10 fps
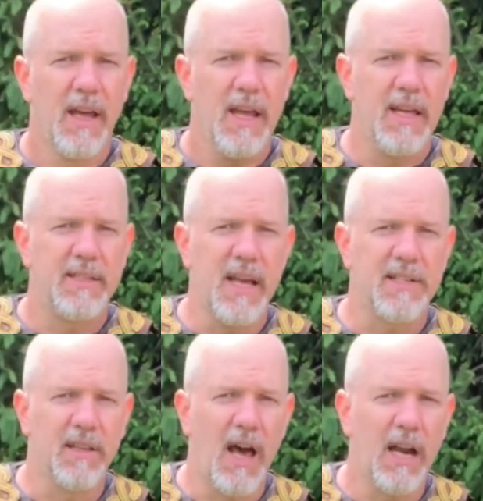it
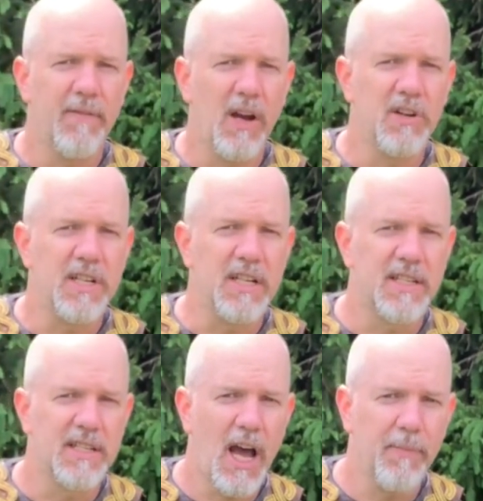takes a lot of energy to
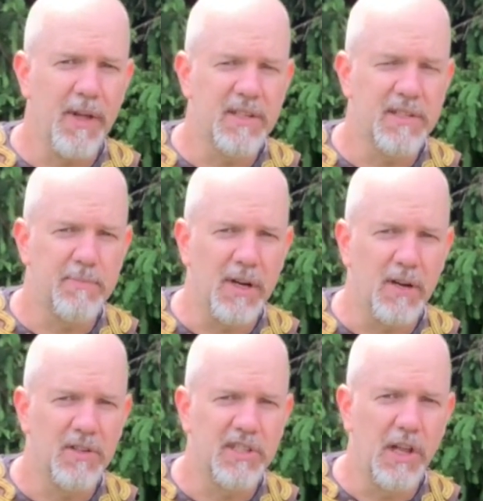stop that
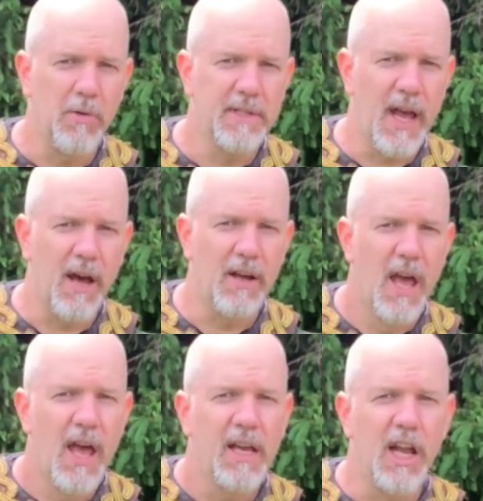spear, slow it down,
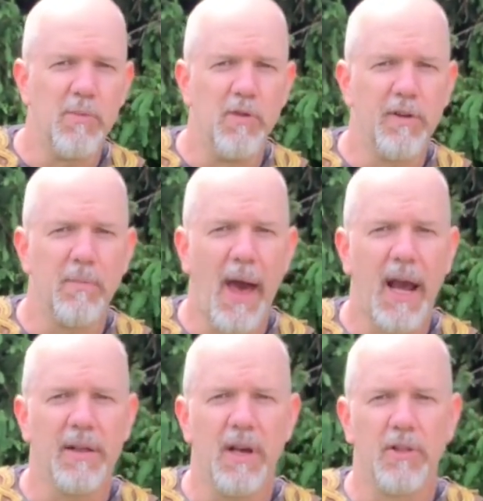get it moving
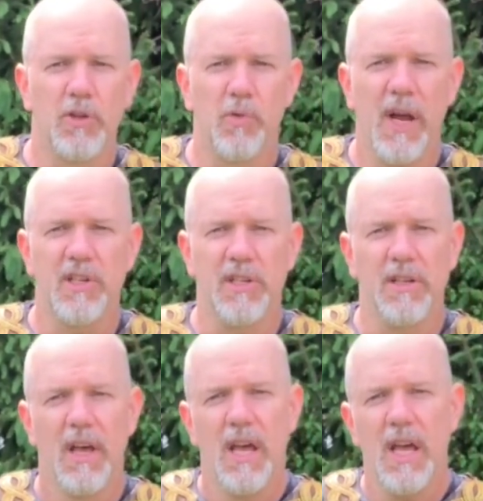back in the other direction.
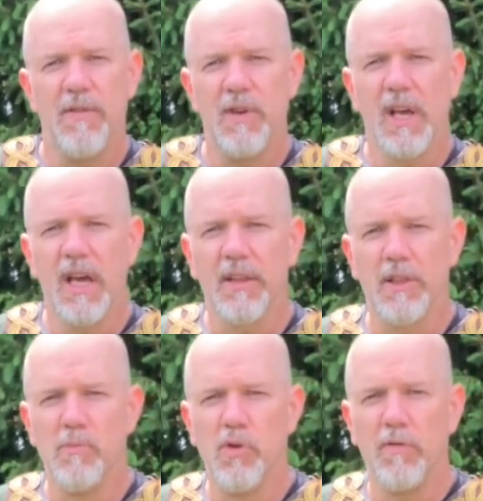If you can get
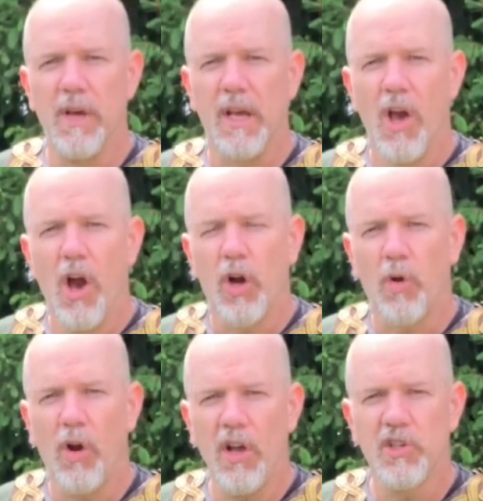them moving
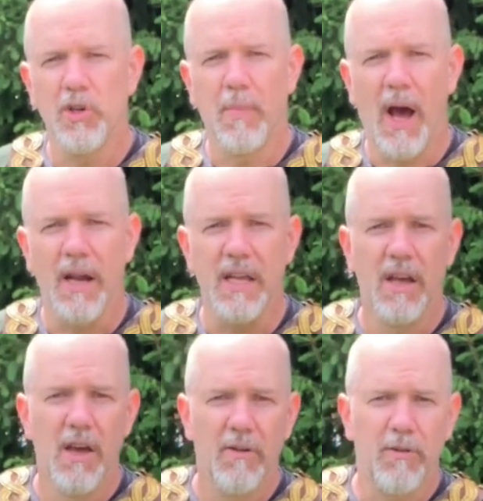across your body
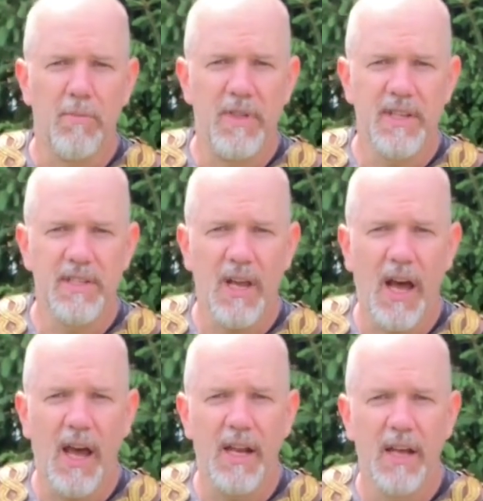from this
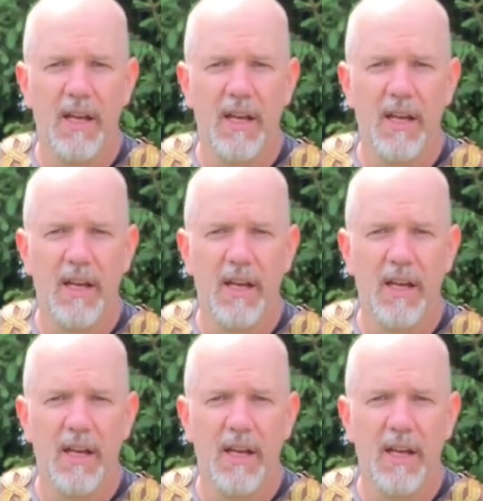side